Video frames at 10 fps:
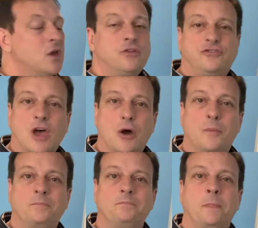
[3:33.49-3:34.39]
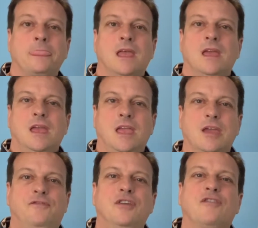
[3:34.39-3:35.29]
So
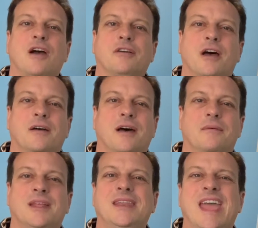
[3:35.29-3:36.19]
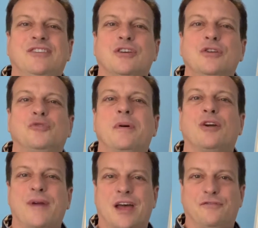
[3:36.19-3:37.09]
if you are uh, uh, uh, an agent who's been
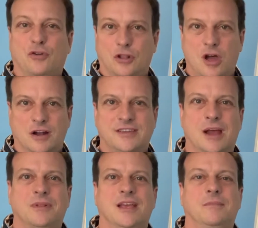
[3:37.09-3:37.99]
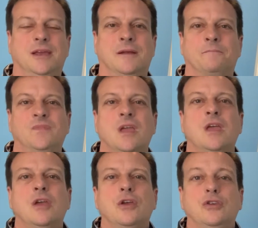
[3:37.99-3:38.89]
around for a long time like me,
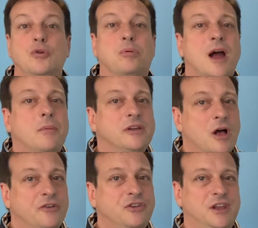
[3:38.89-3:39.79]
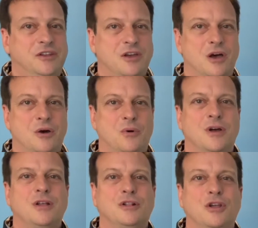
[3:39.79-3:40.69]
you probably also need to go
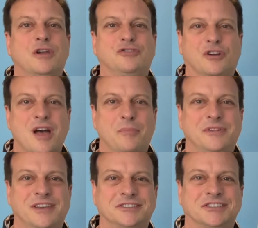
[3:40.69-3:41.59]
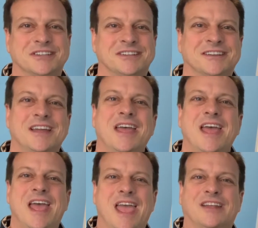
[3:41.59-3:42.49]
look at your competition
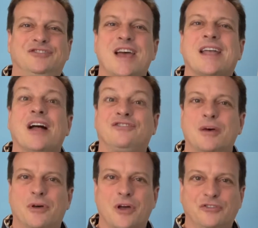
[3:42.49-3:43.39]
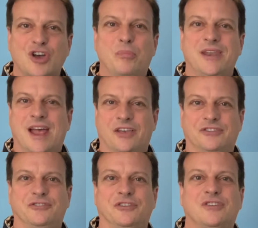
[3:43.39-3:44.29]
and check out some of those open
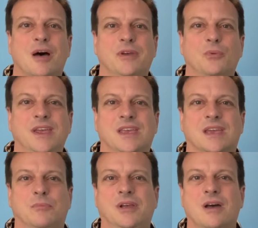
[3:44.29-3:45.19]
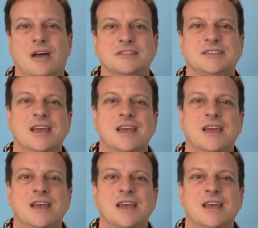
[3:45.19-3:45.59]
houses this coming weekend because